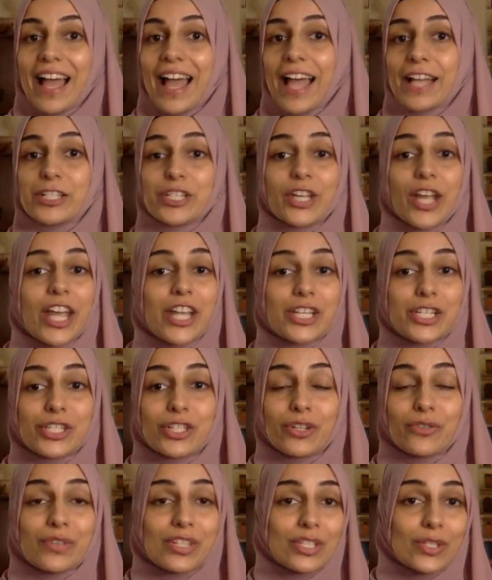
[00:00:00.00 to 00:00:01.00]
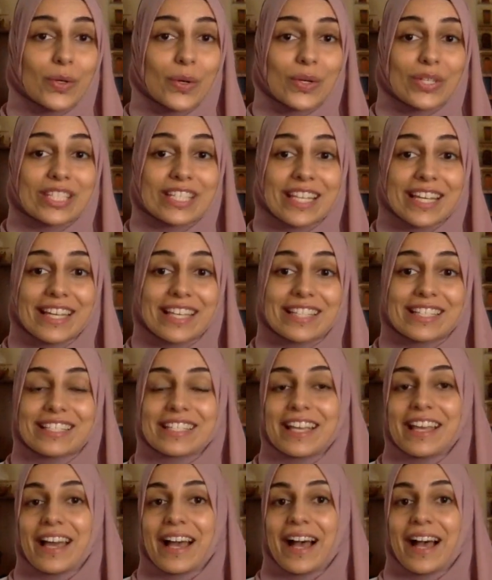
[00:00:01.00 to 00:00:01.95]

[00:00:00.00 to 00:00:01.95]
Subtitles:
educational resources,